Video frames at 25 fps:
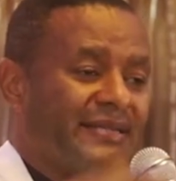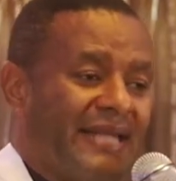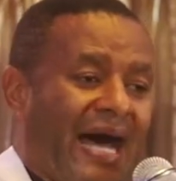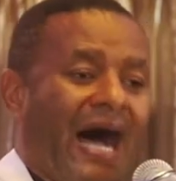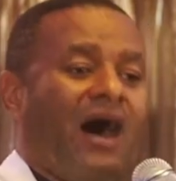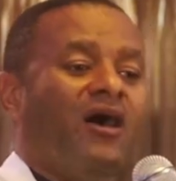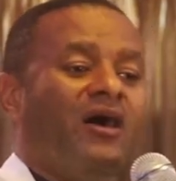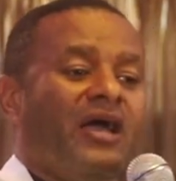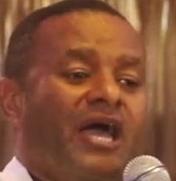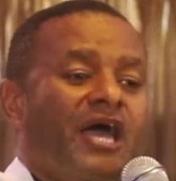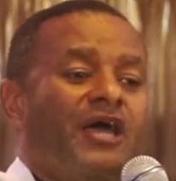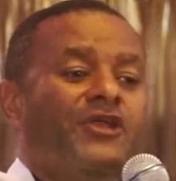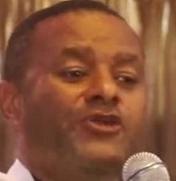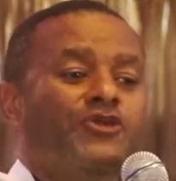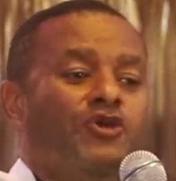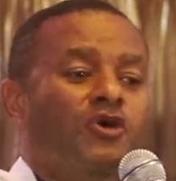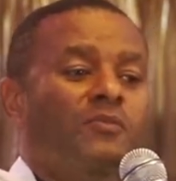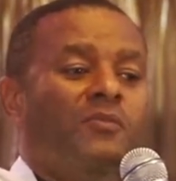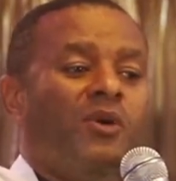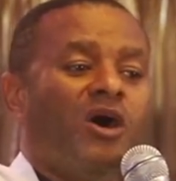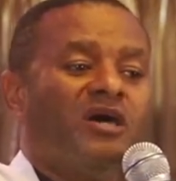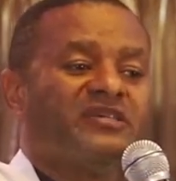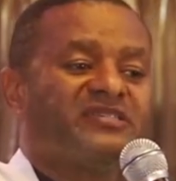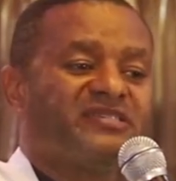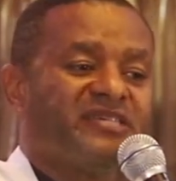Now a
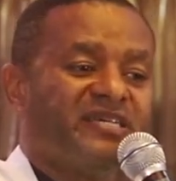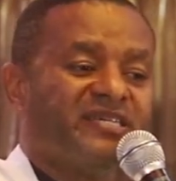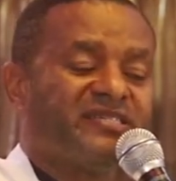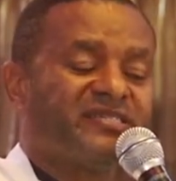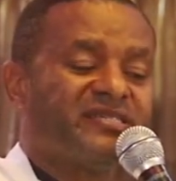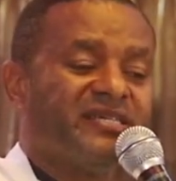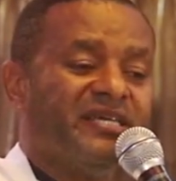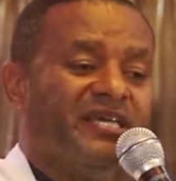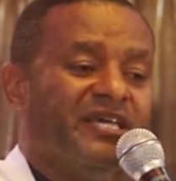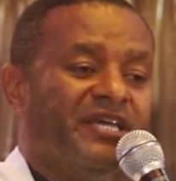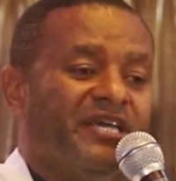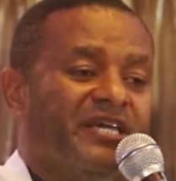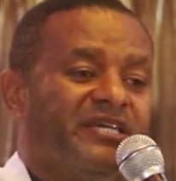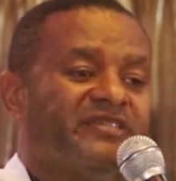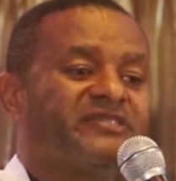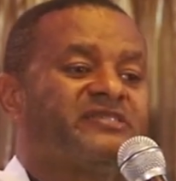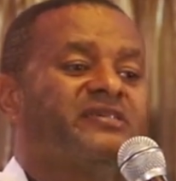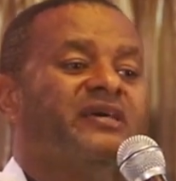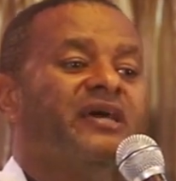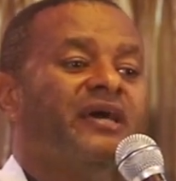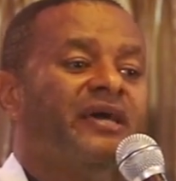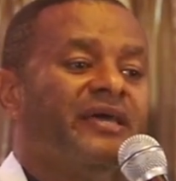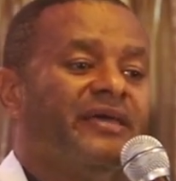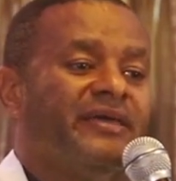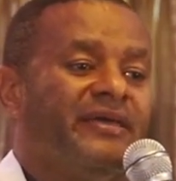new Moses
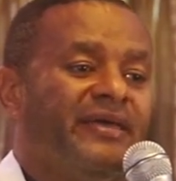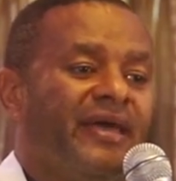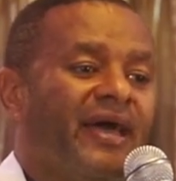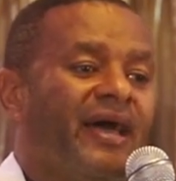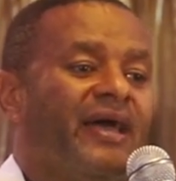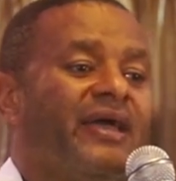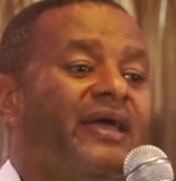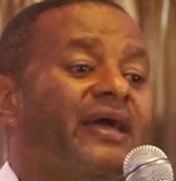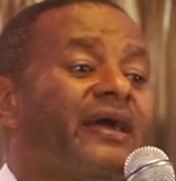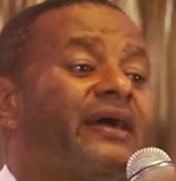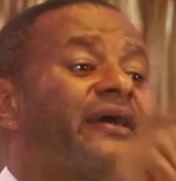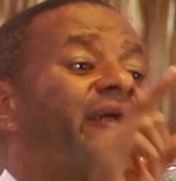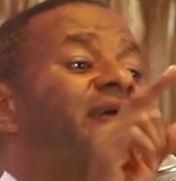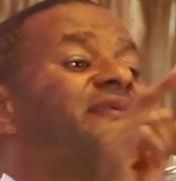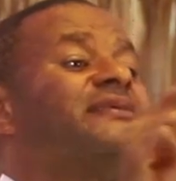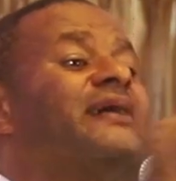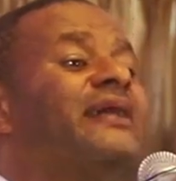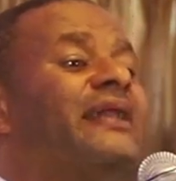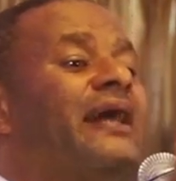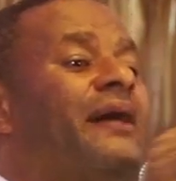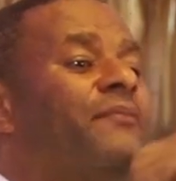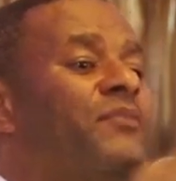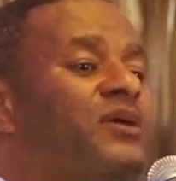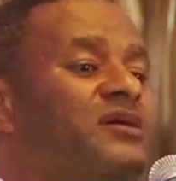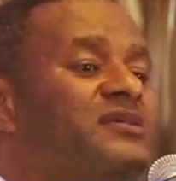is here, a
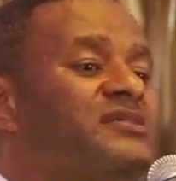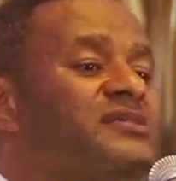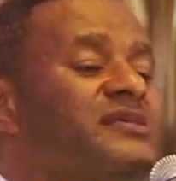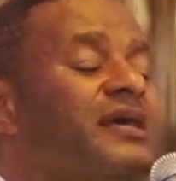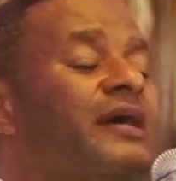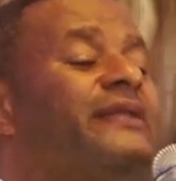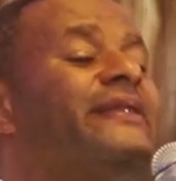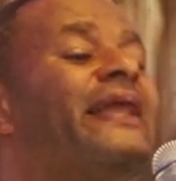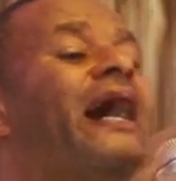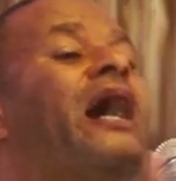greater than Moses is here.